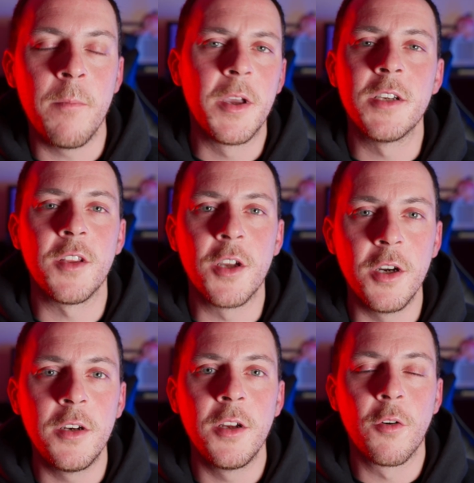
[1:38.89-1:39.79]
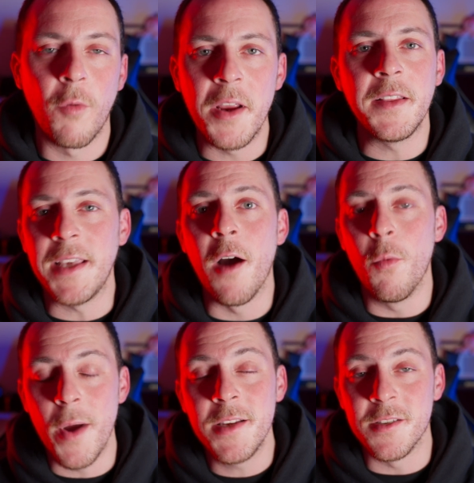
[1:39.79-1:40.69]
because the good greatly
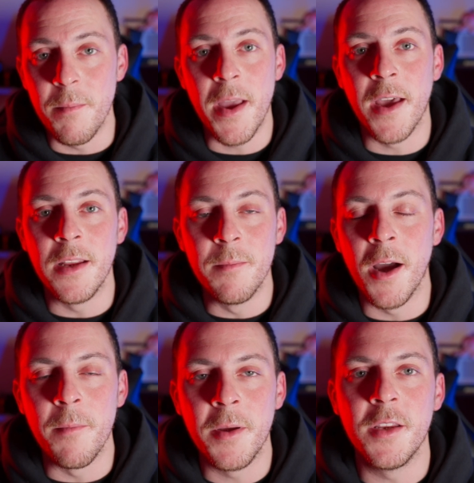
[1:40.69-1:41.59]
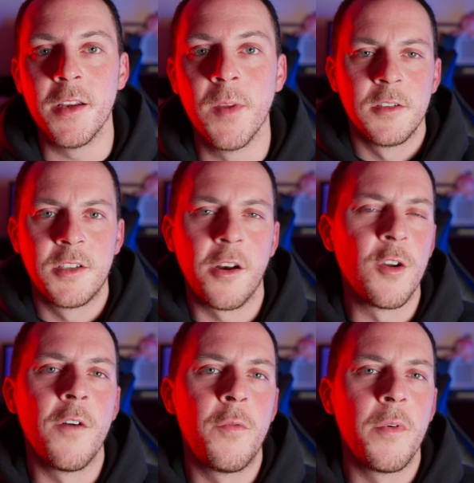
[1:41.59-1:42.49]
outweighs the bad, in my opinion. Starting
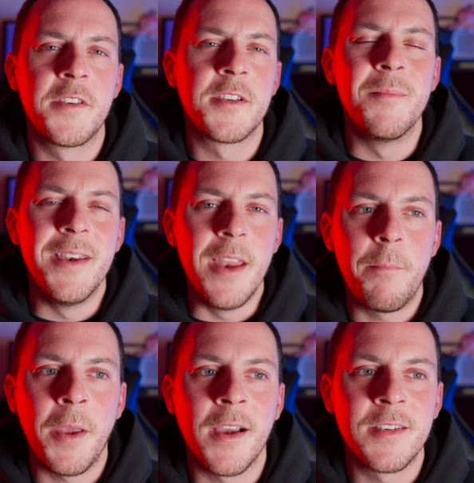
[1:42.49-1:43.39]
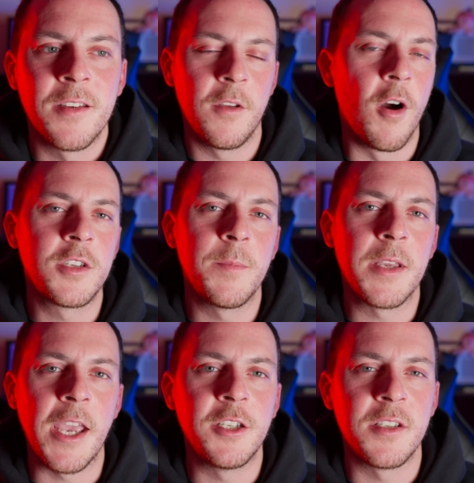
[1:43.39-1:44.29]
off with some nitpicks, there are some
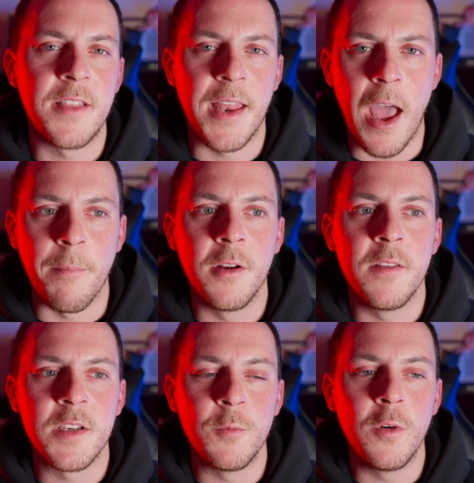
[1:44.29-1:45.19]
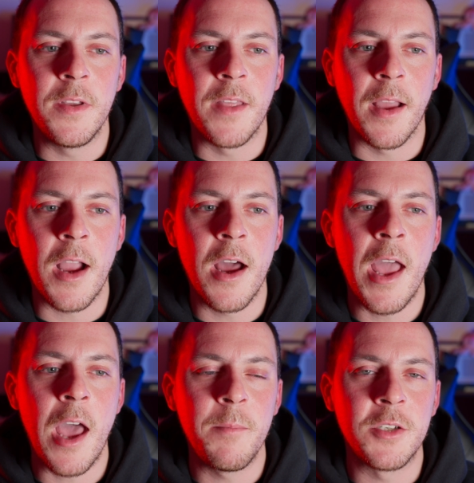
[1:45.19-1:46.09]
occasions that happen in this movie that kind of
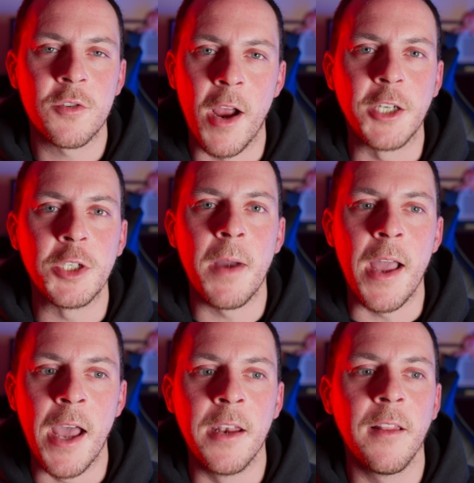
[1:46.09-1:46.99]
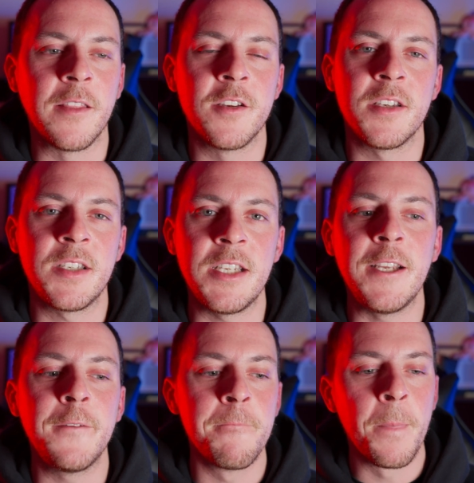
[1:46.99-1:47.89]
had me scratching my head. Like, there's a
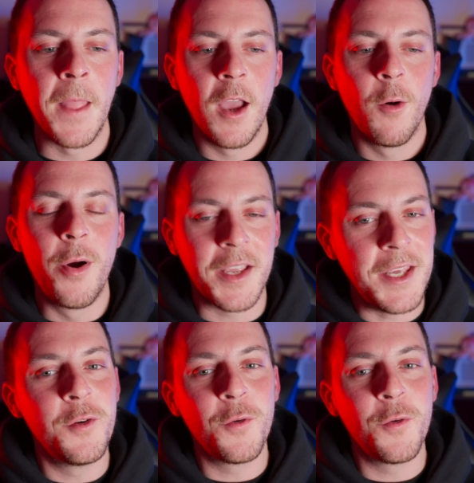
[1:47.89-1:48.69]
scene where Ke Huy